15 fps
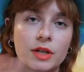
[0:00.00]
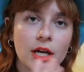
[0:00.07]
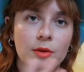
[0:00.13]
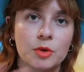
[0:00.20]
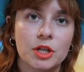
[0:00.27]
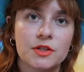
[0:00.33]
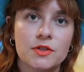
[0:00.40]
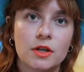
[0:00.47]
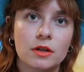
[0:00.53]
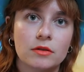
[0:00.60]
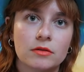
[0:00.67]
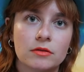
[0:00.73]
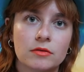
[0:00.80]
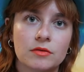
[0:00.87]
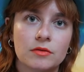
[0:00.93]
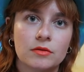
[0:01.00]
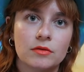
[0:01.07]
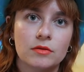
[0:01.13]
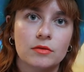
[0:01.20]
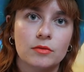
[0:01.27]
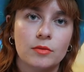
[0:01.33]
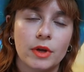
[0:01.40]
So yeah, I'm gonna start
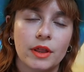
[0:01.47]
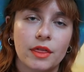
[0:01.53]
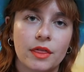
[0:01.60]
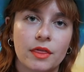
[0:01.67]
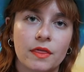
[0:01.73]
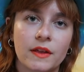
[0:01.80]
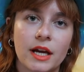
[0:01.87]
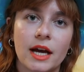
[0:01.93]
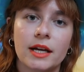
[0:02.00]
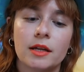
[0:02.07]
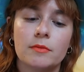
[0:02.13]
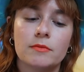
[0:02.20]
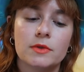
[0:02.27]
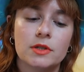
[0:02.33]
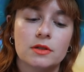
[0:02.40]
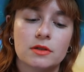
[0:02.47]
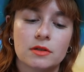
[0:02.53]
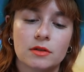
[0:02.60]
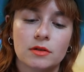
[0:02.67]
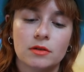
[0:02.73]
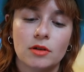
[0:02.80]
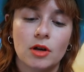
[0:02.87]
with the
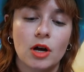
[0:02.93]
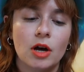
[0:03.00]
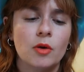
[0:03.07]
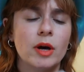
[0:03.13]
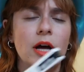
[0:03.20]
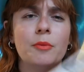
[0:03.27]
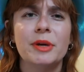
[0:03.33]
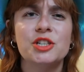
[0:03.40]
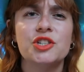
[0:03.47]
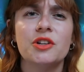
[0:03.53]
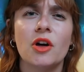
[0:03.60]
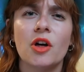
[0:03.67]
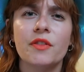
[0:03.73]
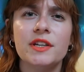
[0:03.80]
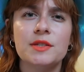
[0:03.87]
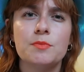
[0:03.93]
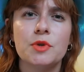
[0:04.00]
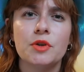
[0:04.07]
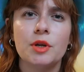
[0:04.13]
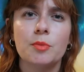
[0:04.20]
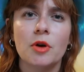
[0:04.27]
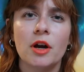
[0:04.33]
items. Oh, I'll mention all these
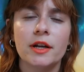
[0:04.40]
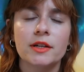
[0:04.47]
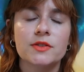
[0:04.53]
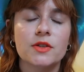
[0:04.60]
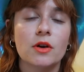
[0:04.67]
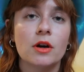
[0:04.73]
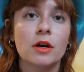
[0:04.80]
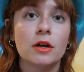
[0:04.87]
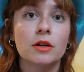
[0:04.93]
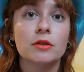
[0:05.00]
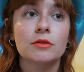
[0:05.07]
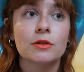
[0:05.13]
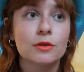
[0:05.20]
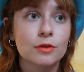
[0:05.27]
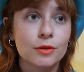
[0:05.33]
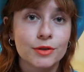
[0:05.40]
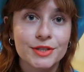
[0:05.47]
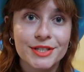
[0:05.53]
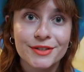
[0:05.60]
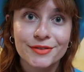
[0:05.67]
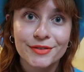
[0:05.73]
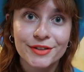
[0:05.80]
beauty products are
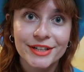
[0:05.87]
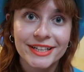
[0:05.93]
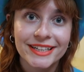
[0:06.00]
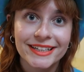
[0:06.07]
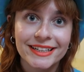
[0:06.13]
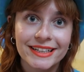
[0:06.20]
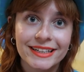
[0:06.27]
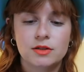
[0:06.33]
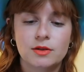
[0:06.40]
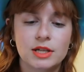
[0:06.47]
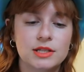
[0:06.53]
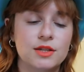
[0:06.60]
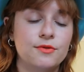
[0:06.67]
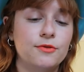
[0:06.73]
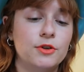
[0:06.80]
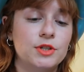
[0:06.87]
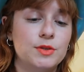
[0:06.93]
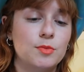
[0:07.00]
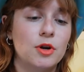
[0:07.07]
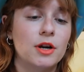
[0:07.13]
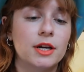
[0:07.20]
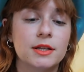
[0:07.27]
cruelty-free. So I guess the
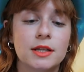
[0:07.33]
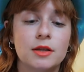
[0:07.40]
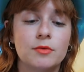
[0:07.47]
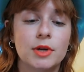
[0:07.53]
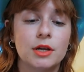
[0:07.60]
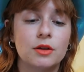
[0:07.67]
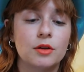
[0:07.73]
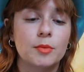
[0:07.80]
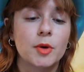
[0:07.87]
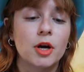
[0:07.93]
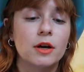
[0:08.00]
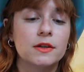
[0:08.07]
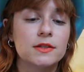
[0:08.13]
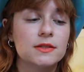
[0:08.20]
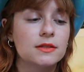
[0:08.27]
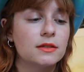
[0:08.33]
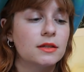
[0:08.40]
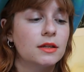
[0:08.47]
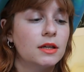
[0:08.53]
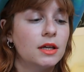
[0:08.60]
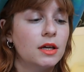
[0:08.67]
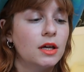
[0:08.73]
first product in the regular box,
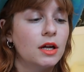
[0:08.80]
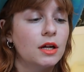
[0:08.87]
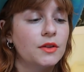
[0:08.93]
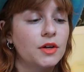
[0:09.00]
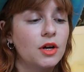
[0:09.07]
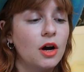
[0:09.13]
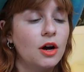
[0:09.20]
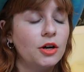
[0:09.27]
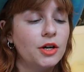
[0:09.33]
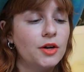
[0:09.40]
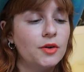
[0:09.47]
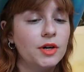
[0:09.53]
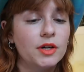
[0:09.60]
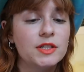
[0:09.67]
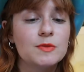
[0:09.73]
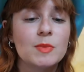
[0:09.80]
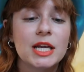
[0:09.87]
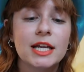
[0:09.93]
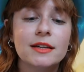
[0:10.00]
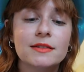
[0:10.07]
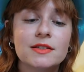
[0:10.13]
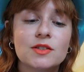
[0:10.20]
the Cargo
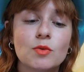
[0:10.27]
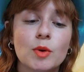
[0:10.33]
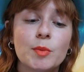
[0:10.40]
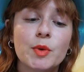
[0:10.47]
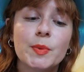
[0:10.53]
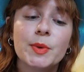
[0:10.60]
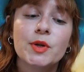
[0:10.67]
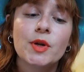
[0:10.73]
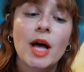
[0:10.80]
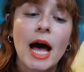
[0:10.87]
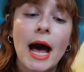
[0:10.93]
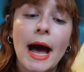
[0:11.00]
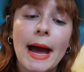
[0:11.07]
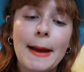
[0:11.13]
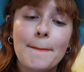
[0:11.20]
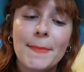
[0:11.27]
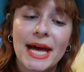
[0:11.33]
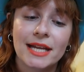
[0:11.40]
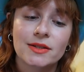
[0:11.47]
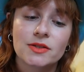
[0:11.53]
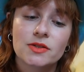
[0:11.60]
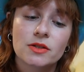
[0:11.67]
Cosmetics Swimmable Eye
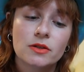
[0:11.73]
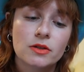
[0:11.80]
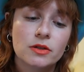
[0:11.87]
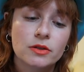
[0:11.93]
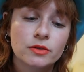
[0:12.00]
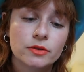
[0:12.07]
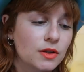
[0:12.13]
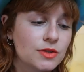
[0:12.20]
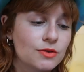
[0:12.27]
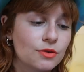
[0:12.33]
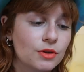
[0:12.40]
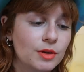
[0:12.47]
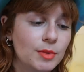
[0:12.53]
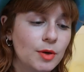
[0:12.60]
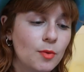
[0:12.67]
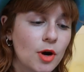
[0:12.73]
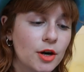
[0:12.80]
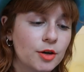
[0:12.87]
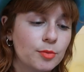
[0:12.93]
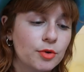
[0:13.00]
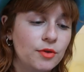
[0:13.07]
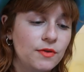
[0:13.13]
Pencil. This creamy,
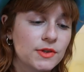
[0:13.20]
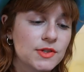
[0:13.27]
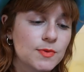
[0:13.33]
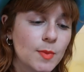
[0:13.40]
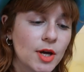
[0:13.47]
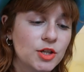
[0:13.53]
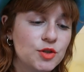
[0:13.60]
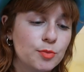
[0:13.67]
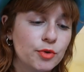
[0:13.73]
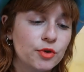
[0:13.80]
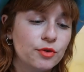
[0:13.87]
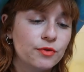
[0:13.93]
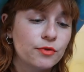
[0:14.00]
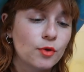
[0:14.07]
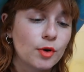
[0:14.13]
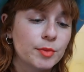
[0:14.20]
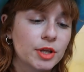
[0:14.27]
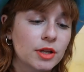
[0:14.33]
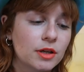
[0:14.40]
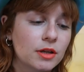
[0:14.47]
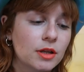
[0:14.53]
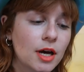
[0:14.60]
waterproof, and smudge-proof
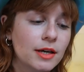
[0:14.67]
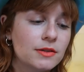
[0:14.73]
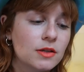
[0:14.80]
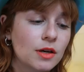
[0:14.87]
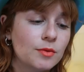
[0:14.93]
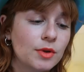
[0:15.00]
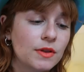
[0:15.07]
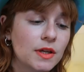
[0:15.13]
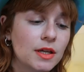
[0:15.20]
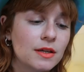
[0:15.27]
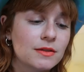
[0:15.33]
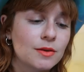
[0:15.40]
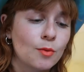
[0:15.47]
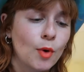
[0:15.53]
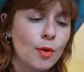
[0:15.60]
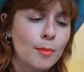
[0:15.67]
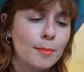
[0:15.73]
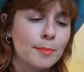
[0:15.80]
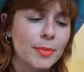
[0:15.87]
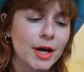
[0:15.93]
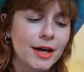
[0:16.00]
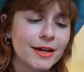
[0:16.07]
formula glides on with ease and
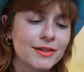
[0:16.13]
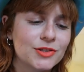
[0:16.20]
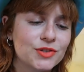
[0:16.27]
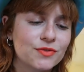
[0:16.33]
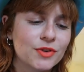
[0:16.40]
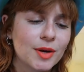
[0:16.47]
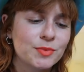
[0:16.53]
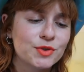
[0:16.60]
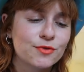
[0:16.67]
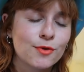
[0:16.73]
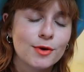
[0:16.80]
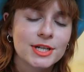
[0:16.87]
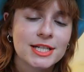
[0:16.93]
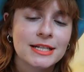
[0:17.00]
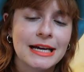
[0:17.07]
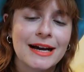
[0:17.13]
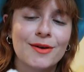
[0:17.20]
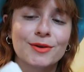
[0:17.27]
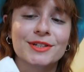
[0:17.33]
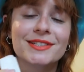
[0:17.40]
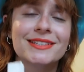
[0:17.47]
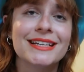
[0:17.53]
won't budge for up to 14
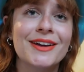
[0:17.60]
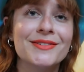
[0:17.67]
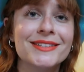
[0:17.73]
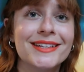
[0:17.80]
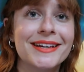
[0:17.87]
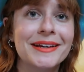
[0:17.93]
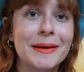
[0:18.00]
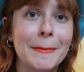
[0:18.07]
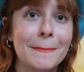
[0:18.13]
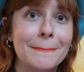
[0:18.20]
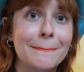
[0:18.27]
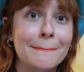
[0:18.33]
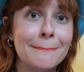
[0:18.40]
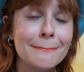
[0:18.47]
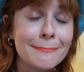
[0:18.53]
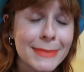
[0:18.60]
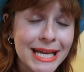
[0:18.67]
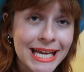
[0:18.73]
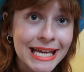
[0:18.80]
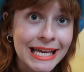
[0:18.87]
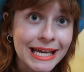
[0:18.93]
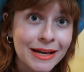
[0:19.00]
hours. Sounds like
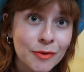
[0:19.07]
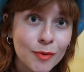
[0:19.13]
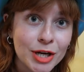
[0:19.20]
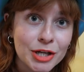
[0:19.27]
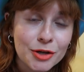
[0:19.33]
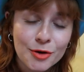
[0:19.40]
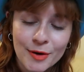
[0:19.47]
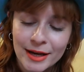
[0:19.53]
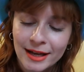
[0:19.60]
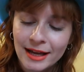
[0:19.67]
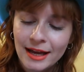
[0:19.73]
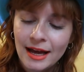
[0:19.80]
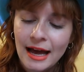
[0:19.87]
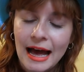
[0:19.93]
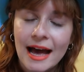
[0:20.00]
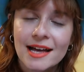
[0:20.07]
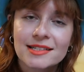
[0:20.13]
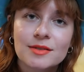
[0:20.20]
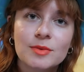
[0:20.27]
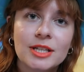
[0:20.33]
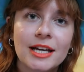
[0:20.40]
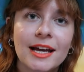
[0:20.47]
me when you
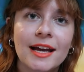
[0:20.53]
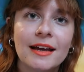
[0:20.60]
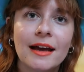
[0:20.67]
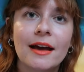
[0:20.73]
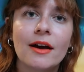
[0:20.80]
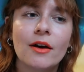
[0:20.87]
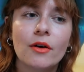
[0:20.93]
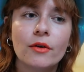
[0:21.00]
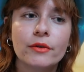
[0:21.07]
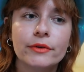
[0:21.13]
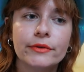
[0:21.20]
ask me to hang out.